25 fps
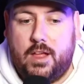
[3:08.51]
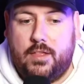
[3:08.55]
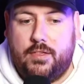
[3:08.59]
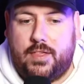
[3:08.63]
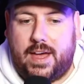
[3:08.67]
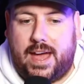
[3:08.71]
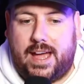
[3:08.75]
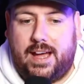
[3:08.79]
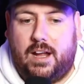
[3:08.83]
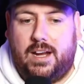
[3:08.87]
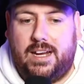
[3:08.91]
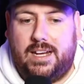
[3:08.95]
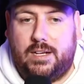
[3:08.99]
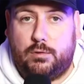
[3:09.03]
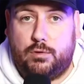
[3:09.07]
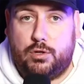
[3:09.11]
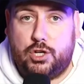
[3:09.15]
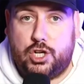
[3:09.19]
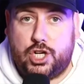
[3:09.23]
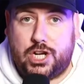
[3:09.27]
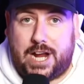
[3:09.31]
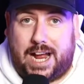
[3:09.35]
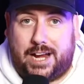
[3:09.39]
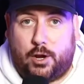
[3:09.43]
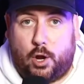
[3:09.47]
They are little
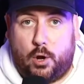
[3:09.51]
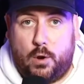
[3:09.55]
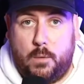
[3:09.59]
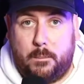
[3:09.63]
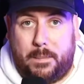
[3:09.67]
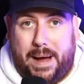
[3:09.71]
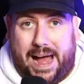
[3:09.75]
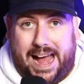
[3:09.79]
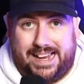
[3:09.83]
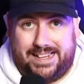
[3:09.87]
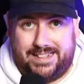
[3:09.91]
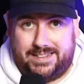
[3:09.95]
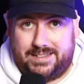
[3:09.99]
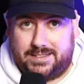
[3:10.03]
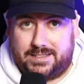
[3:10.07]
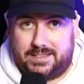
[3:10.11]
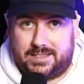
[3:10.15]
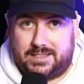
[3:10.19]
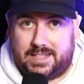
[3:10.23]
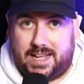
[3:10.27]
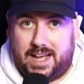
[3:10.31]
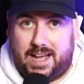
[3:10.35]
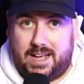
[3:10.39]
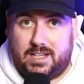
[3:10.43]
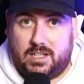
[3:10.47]
shadow bans.
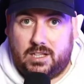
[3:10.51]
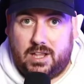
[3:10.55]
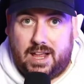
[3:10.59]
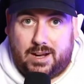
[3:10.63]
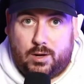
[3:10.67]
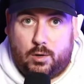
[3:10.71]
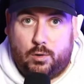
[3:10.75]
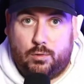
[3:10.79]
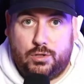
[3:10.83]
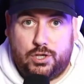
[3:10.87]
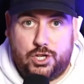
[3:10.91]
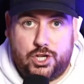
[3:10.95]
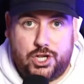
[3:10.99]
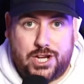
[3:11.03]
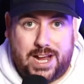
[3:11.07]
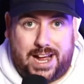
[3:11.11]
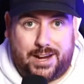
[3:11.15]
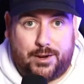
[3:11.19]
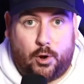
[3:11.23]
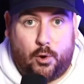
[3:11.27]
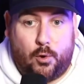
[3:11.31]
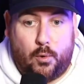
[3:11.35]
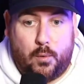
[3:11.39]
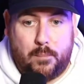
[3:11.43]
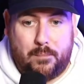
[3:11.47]
They're called
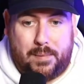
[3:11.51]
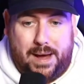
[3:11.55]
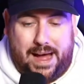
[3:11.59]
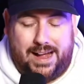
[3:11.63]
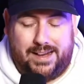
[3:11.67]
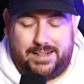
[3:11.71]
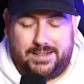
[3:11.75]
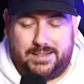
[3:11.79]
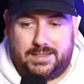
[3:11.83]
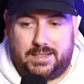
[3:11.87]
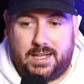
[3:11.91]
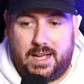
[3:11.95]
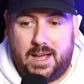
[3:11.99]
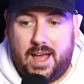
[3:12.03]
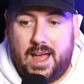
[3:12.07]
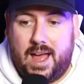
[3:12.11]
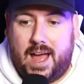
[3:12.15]
shadow bans.